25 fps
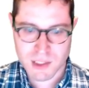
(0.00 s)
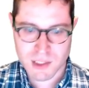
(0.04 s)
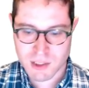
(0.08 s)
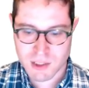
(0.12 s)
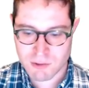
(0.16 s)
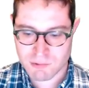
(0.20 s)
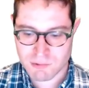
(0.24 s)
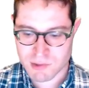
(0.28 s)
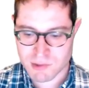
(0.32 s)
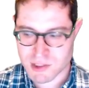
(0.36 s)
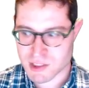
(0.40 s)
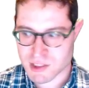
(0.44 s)

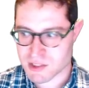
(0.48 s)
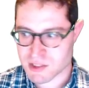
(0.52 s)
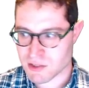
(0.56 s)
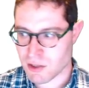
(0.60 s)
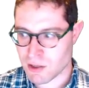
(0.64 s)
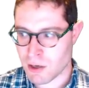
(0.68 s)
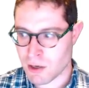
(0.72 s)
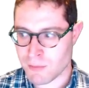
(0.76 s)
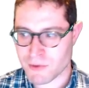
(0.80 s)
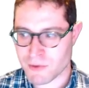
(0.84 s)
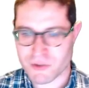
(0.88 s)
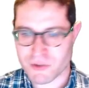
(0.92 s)
which is
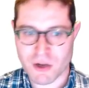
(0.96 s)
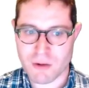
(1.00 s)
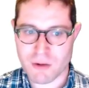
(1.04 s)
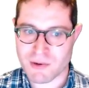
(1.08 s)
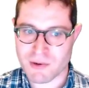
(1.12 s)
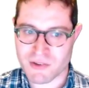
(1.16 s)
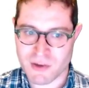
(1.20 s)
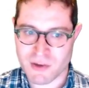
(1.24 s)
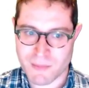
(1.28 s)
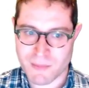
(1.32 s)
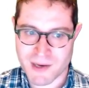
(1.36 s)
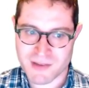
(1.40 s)
almost
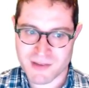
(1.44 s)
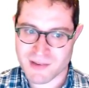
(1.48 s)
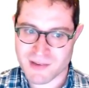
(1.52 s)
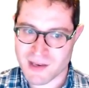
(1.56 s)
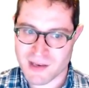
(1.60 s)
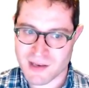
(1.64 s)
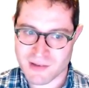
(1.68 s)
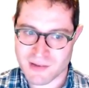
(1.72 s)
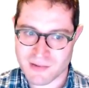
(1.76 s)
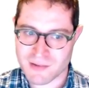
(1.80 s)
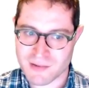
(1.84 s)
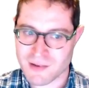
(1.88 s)
always our base
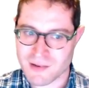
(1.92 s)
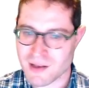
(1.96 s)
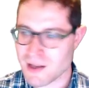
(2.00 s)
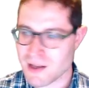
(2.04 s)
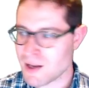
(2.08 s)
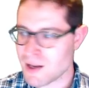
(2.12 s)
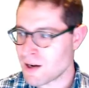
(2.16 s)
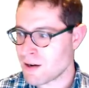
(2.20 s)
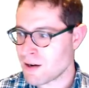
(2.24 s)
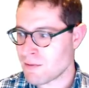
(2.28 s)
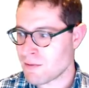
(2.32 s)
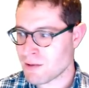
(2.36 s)
case,
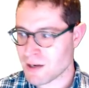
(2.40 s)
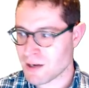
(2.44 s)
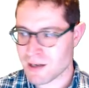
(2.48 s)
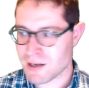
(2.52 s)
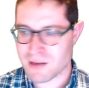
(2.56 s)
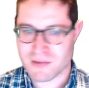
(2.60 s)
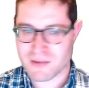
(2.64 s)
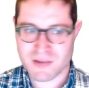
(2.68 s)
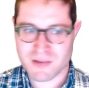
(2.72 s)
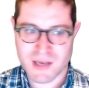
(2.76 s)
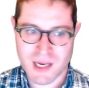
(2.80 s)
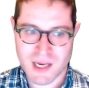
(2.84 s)
we're going to
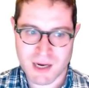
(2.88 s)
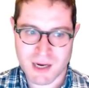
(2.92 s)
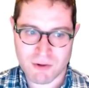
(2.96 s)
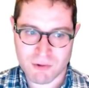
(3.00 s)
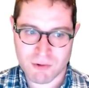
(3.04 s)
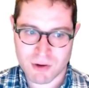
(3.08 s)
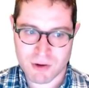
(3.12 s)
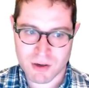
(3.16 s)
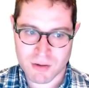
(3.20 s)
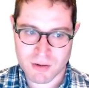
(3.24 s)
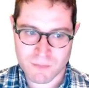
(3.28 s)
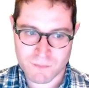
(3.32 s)
say,
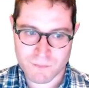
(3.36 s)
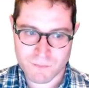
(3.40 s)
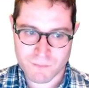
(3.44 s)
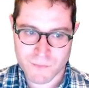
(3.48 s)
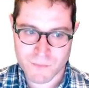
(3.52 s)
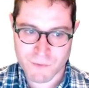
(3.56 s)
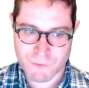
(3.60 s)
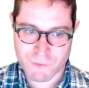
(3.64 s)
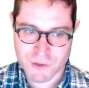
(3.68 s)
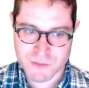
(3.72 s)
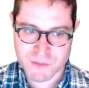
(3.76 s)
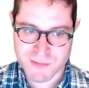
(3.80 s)
or the
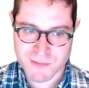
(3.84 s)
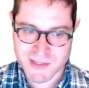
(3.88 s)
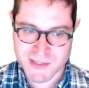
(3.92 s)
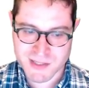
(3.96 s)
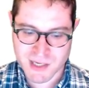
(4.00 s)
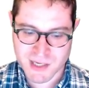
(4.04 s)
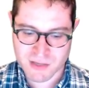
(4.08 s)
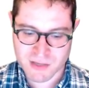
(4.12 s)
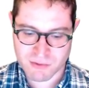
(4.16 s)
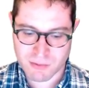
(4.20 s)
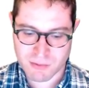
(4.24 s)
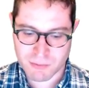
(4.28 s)
first base
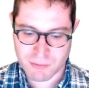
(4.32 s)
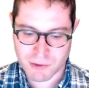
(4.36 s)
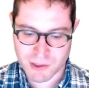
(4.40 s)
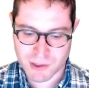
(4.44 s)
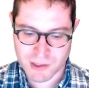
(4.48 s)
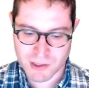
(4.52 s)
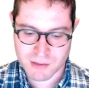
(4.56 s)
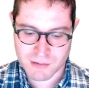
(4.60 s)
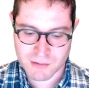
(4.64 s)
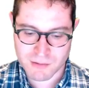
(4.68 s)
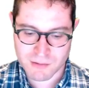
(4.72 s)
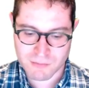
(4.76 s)
case we put
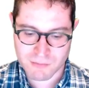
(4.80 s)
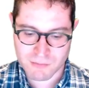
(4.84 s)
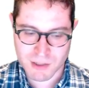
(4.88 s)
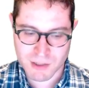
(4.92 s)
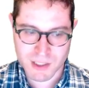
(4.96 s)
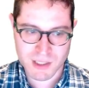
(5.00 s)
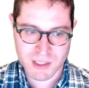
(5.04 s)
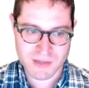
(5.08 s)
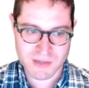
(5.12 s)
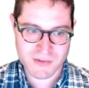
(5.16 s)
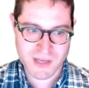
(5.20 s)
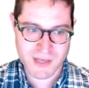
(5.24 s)
in, we're
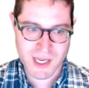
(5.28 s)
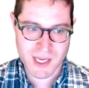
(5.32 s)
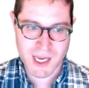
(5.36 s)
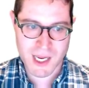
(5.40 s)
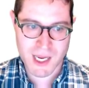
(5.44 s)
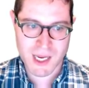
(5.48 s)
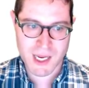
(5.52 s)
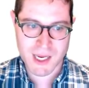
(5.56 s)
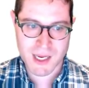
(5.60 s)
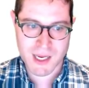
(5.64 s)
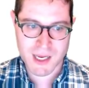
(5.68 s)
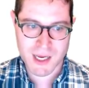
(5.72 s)
going to
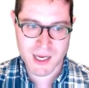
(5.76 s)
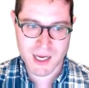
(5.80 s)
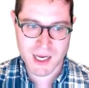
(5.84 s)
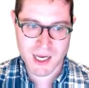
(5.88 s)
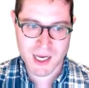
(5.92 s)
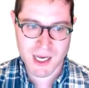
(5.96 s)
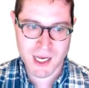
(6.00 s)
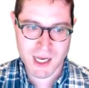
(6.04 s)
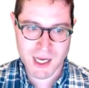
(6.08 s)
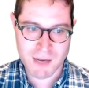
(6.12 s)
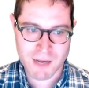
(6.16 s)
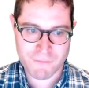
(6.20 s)
say
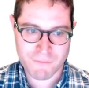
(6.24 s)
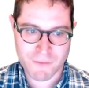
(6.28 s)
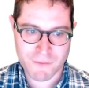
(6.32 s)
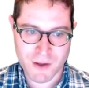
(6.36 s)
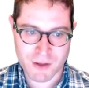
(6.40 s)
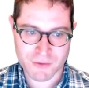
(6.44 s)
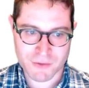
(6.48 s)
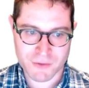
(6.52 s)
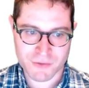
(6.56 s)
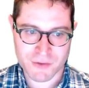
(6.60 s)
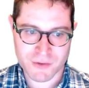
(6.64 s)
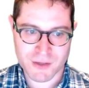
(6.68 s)

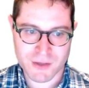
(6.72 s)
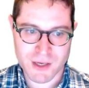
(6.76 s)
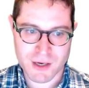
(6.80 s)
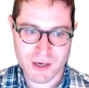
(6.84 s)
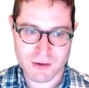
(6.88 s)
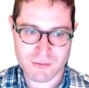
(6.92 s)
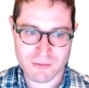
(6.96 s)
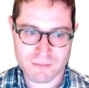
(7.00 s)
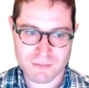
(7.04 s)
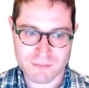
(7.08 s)
false, no.